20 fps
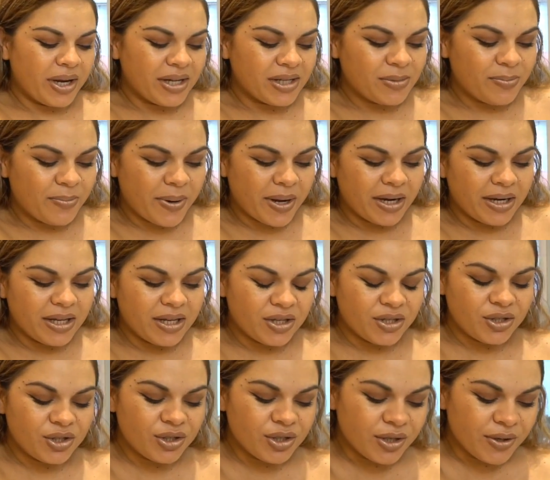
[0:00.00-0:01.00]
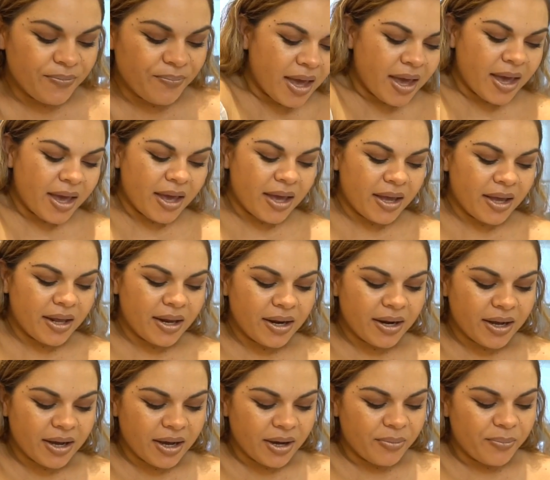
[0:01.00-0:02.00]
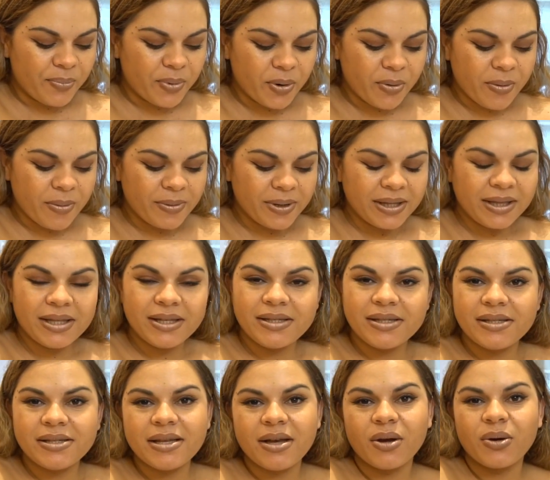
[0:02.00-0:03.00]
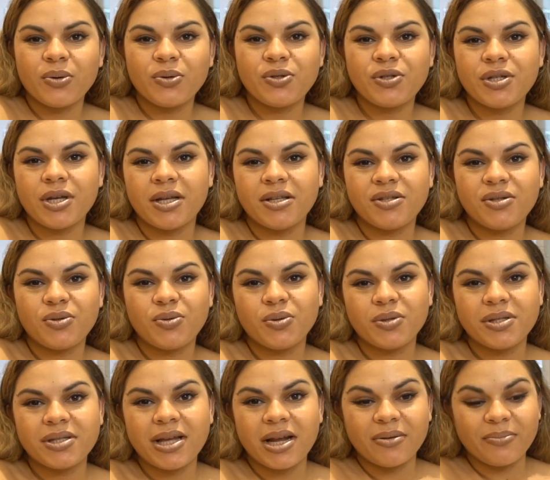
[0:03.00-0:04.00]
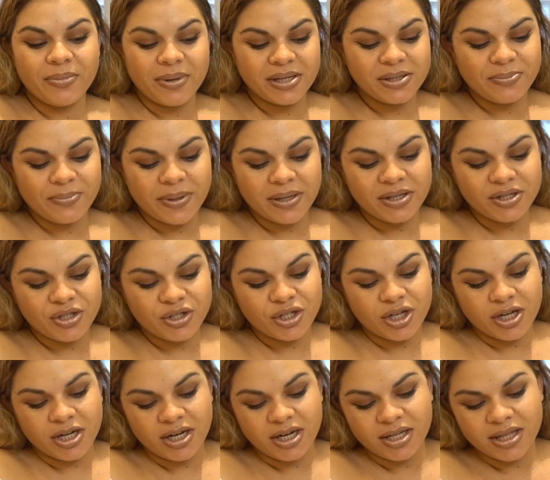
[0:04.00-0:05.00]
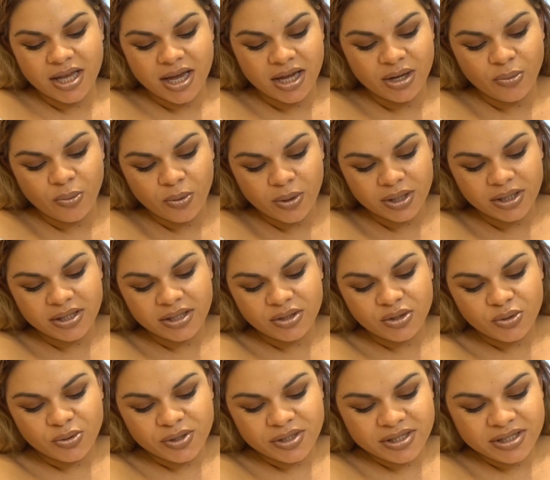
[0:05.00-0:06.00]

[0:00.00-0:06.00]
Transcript: in Spanish. and uh, probably this is a good chance to start my Spanish channel that I wanted to